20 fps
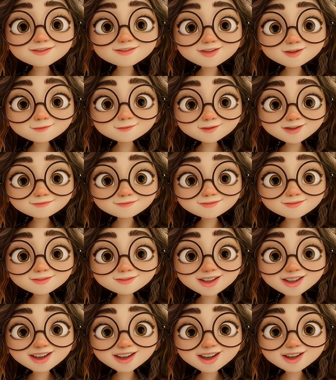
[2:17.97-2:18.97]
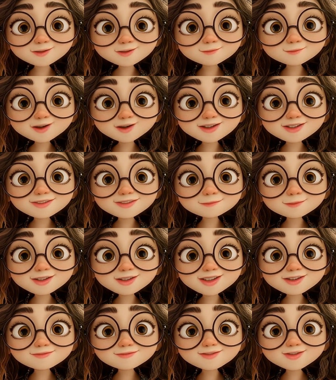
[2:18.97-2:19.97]
that you give to the AI right at the
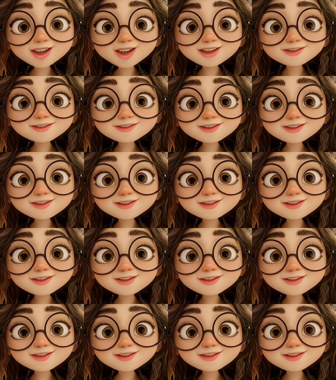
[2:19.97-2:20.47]
beginning of a chat.